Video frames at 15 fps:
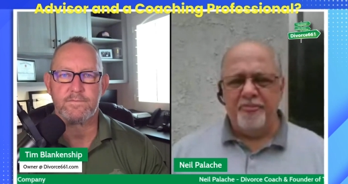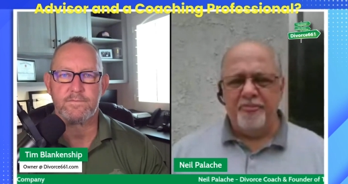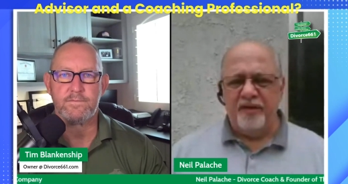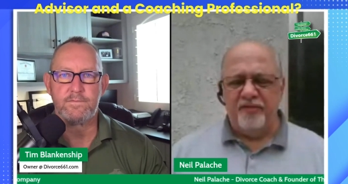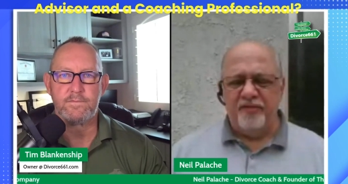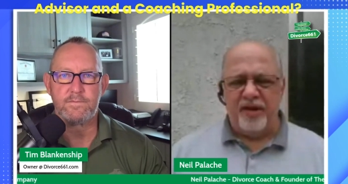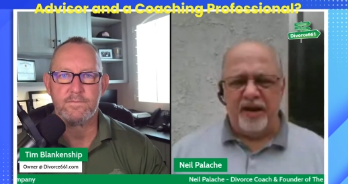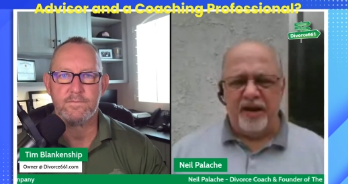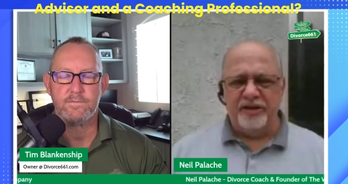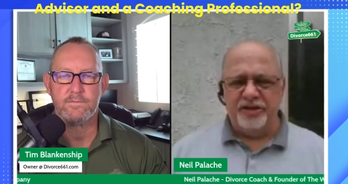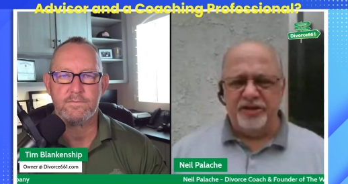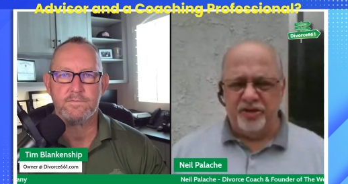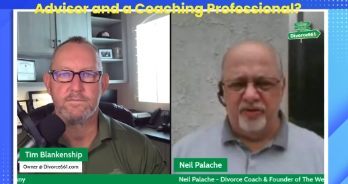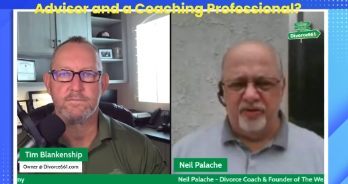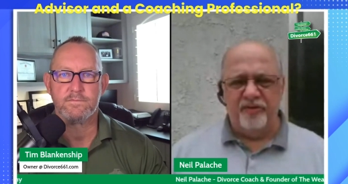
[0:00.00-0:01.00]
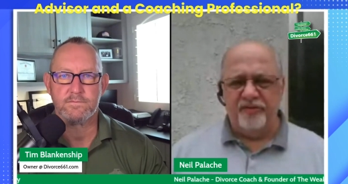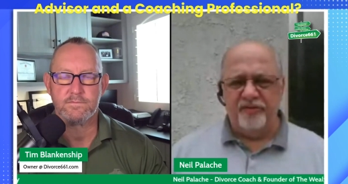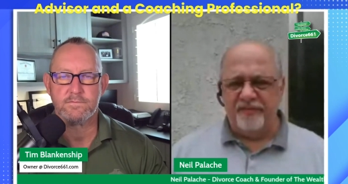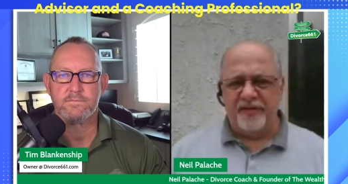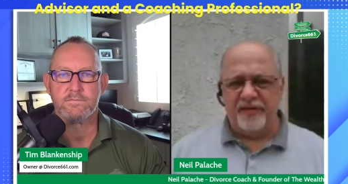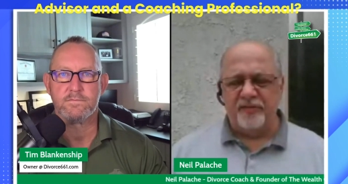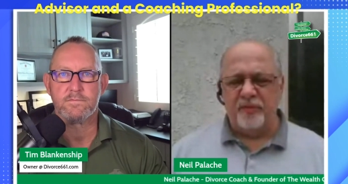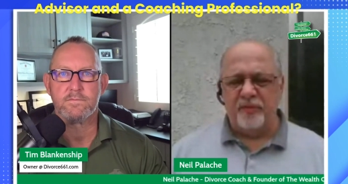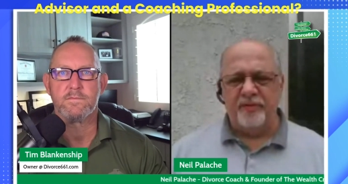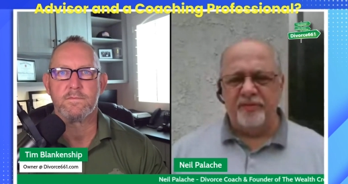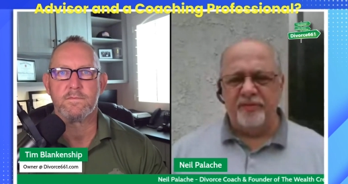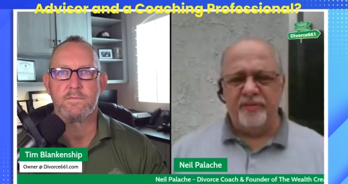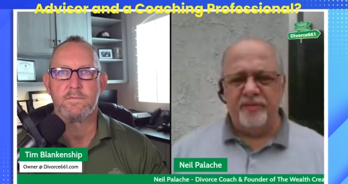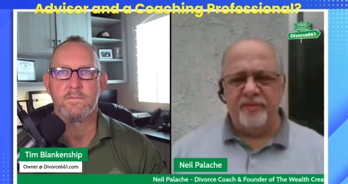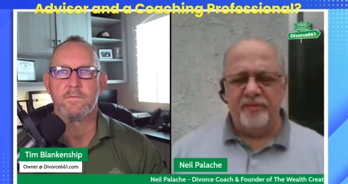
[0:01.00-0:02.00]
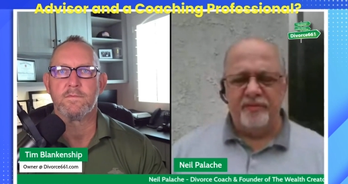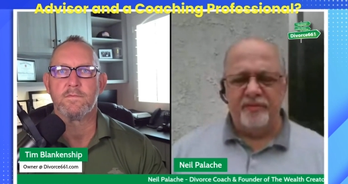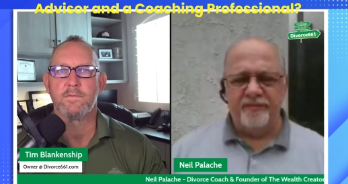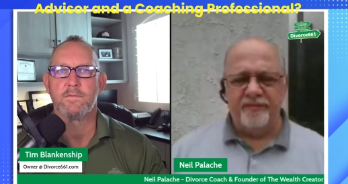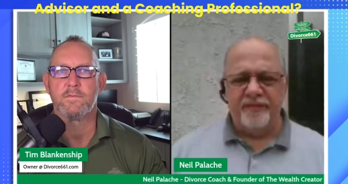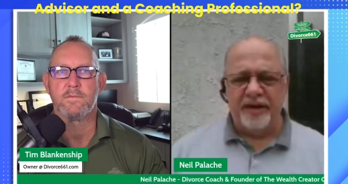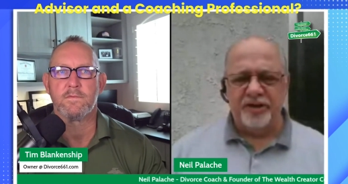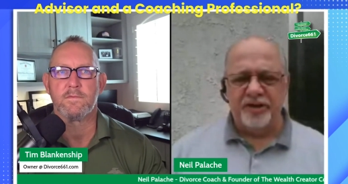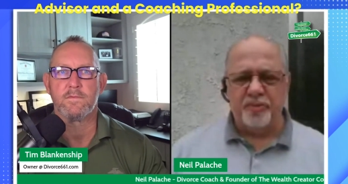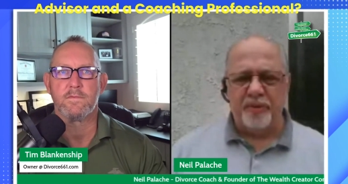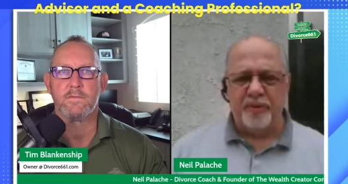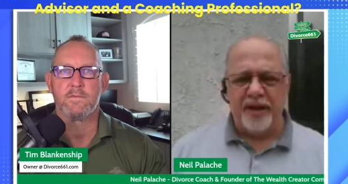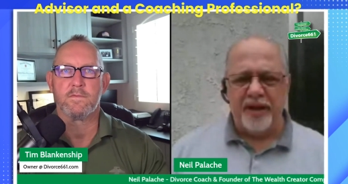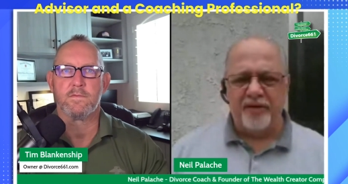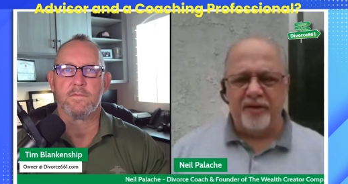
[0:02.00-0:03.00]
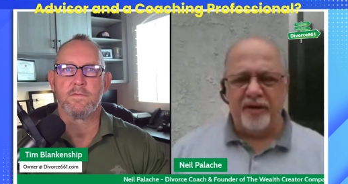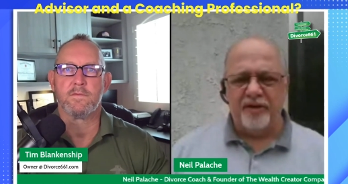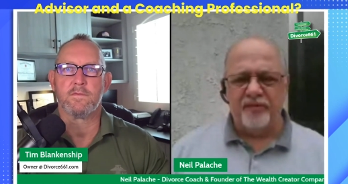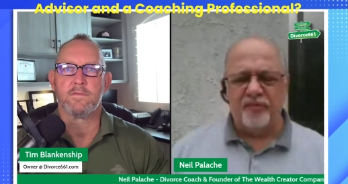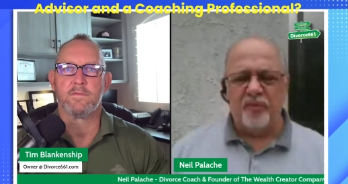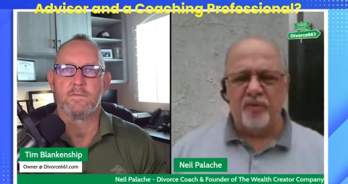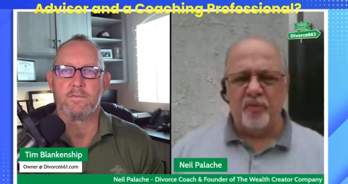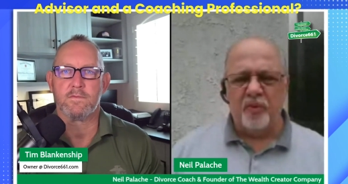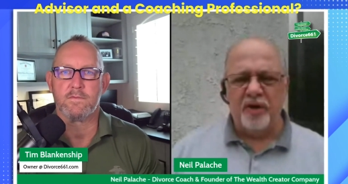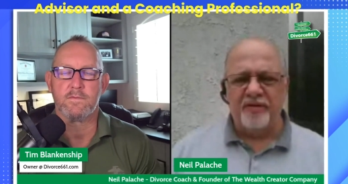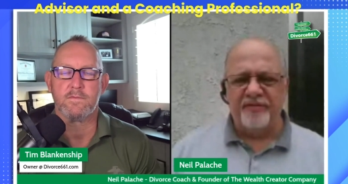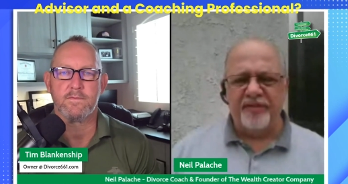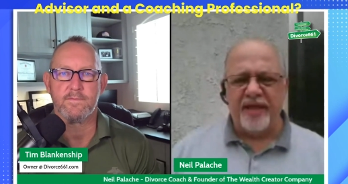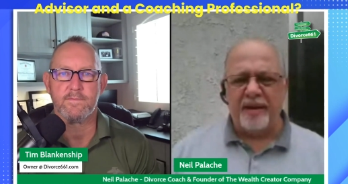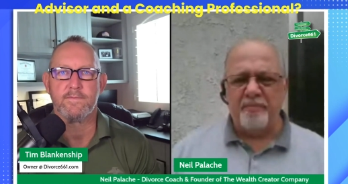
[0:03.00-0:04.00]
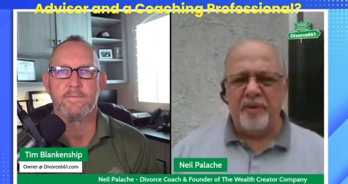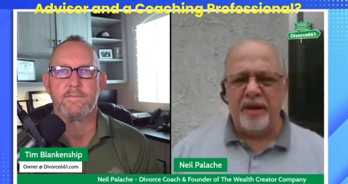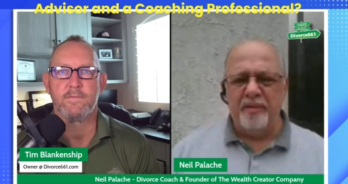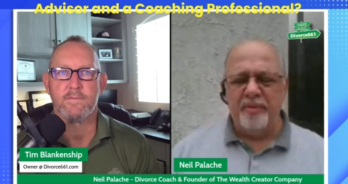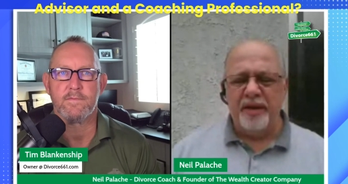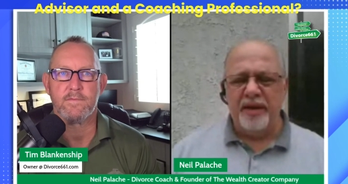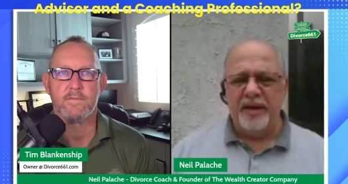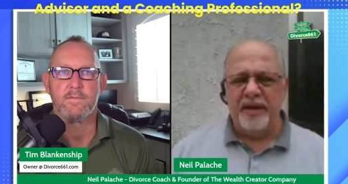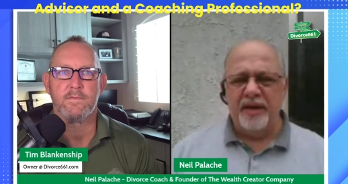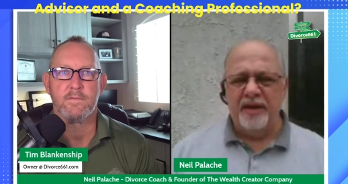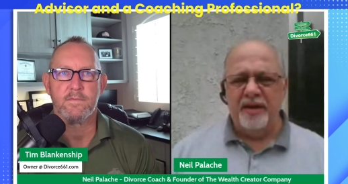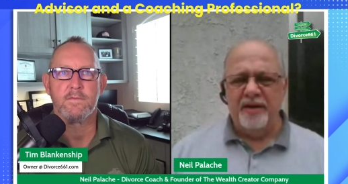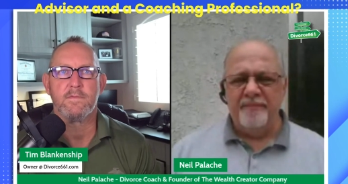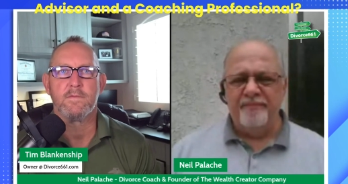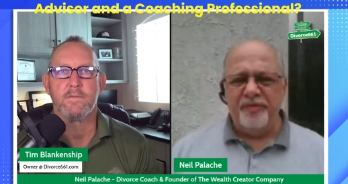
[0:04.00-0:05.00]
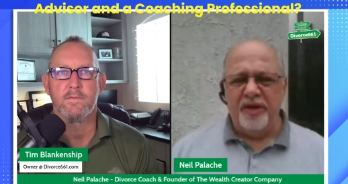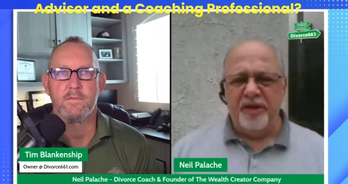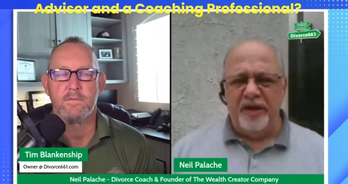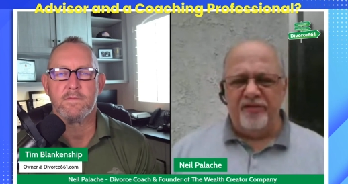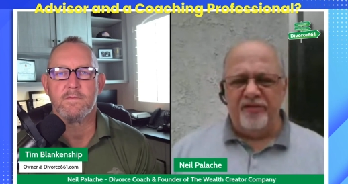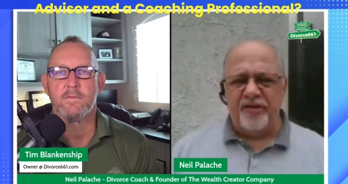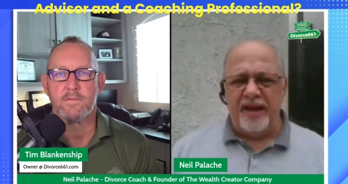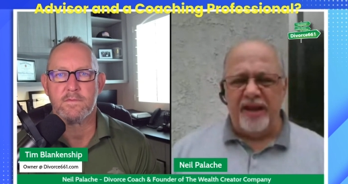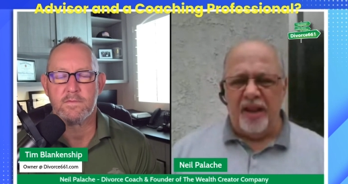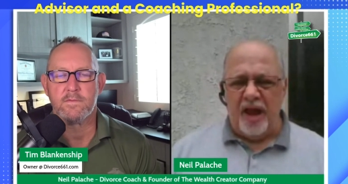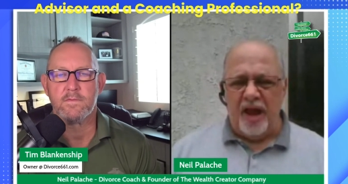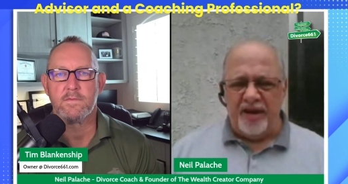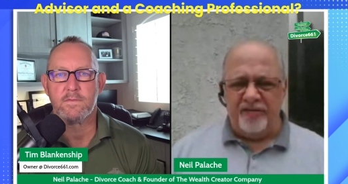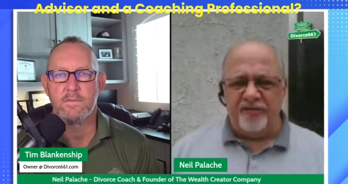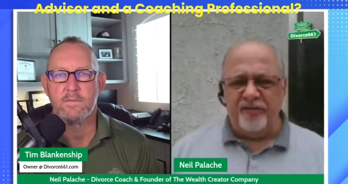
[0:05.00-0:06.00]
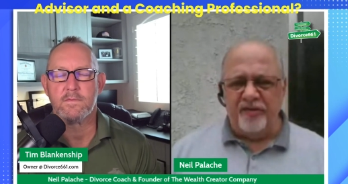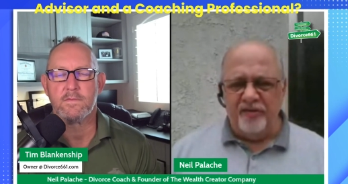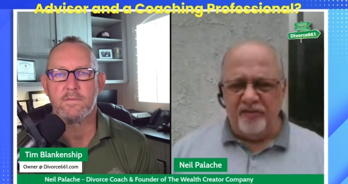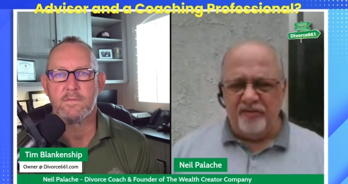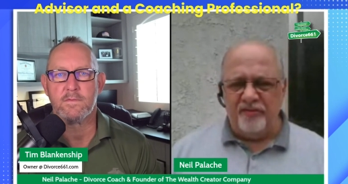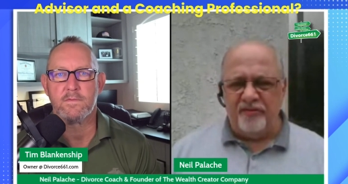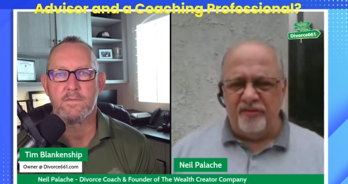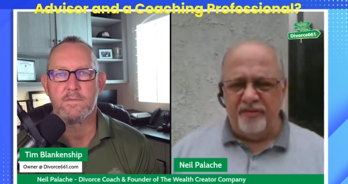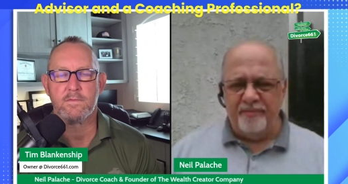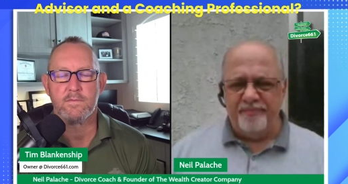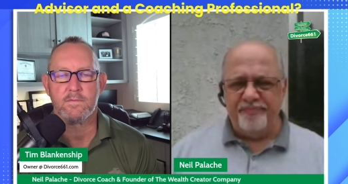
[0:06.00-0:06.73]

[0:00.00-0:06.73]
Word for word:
Speaker 1: sell insurance if that's what the financial planner does whatever that may be that is a licensed